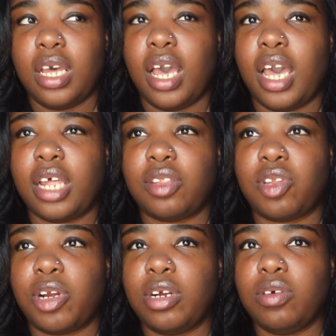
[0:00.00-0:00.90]
And
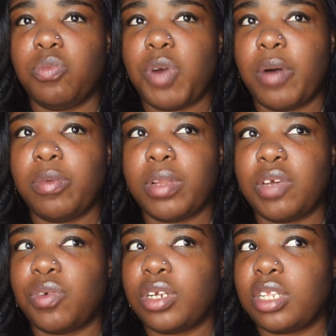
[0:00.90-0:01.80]
they're probably
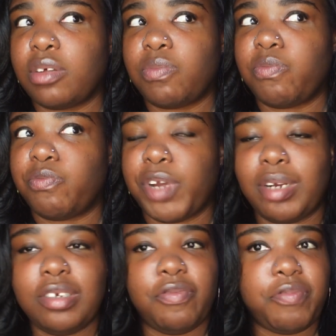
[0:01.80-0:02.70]
one of the
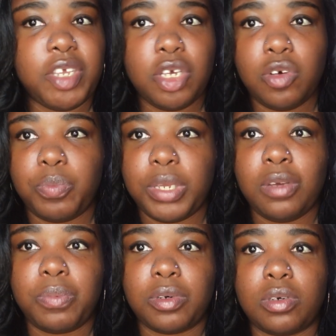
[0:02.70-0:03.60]
very few
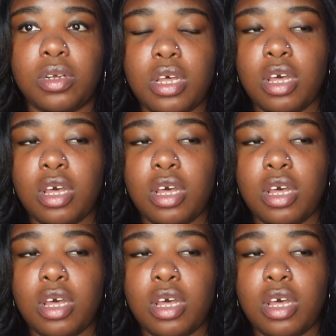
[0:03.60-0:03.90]
people